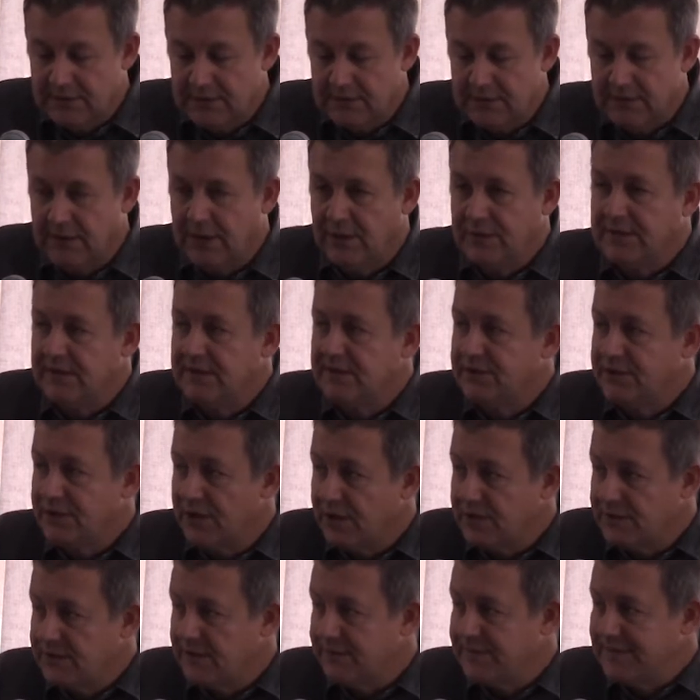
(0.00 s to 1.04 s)
notice
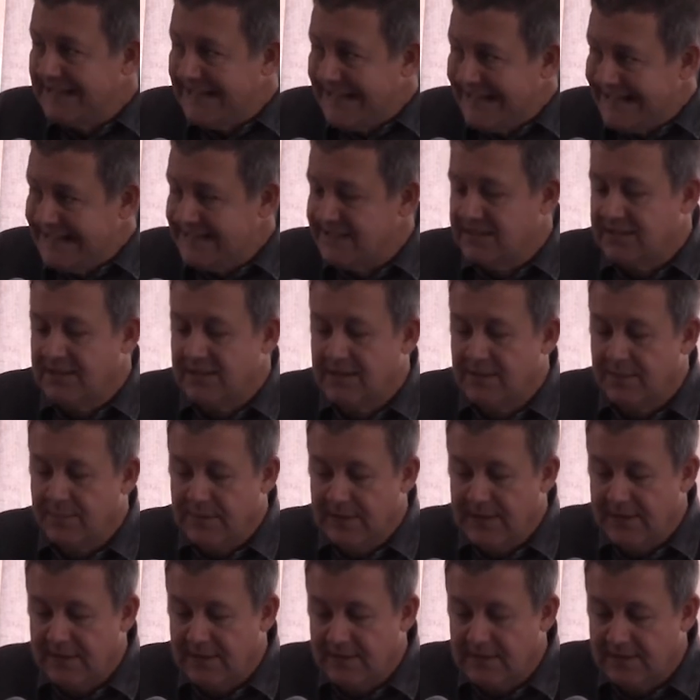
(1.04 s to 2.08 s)
Joseph's instant
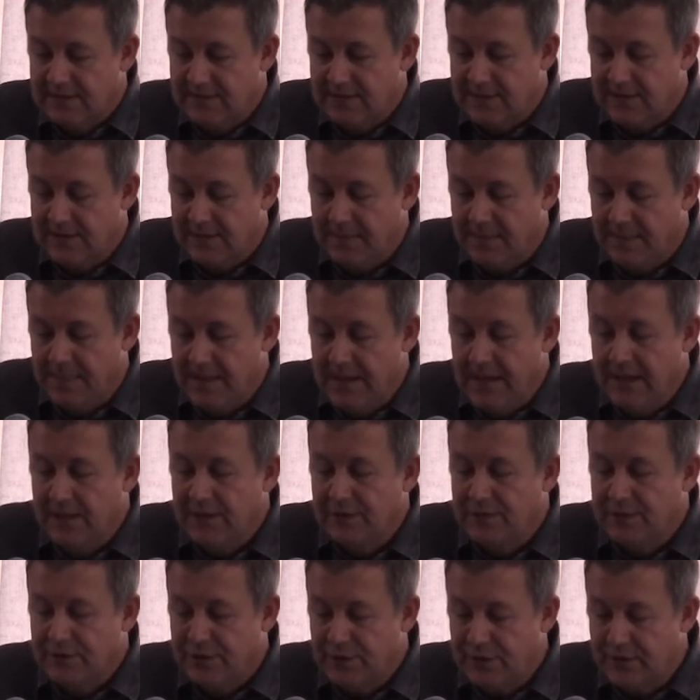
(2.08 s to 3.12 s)
obedience again,
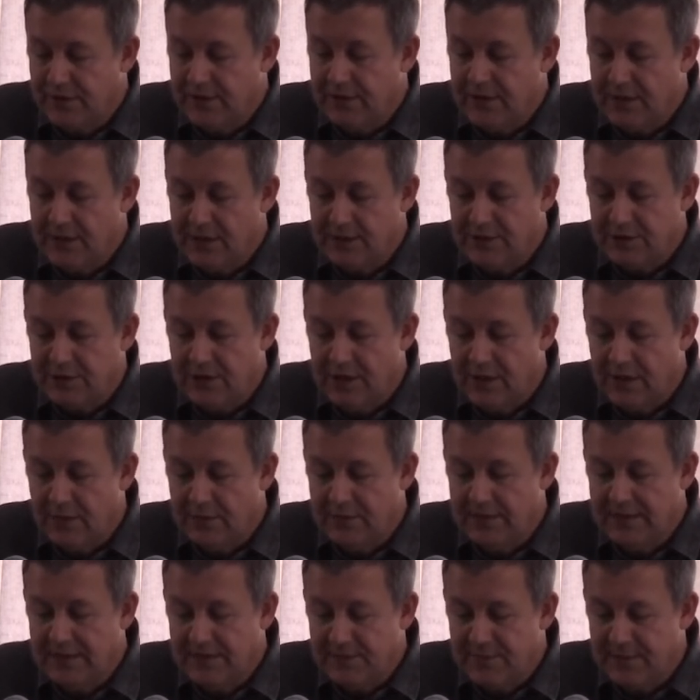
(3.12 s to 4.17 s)
took the young child
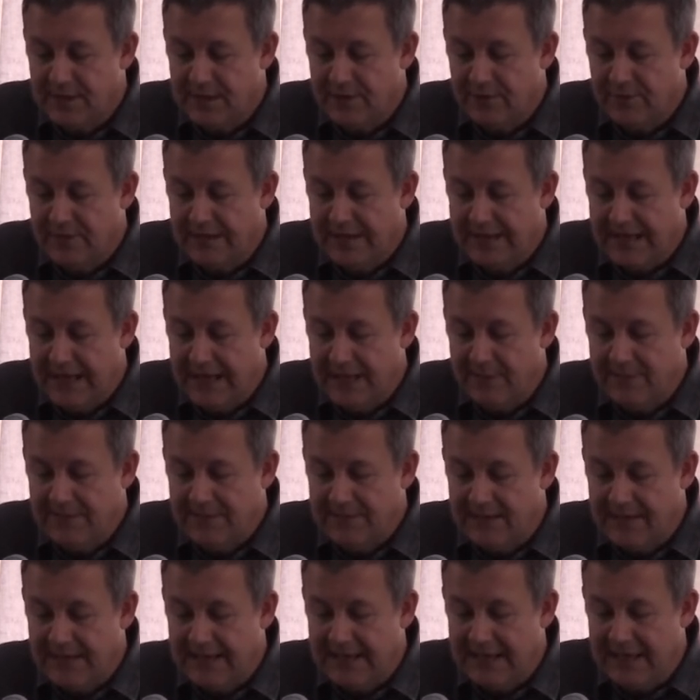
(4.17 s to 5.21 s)
and his mother and came
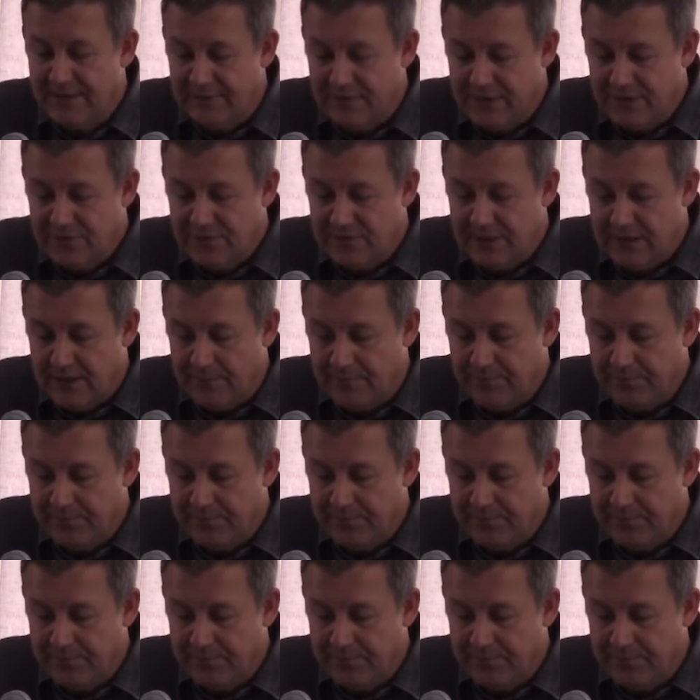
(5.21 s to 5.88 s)
into the land of Israel.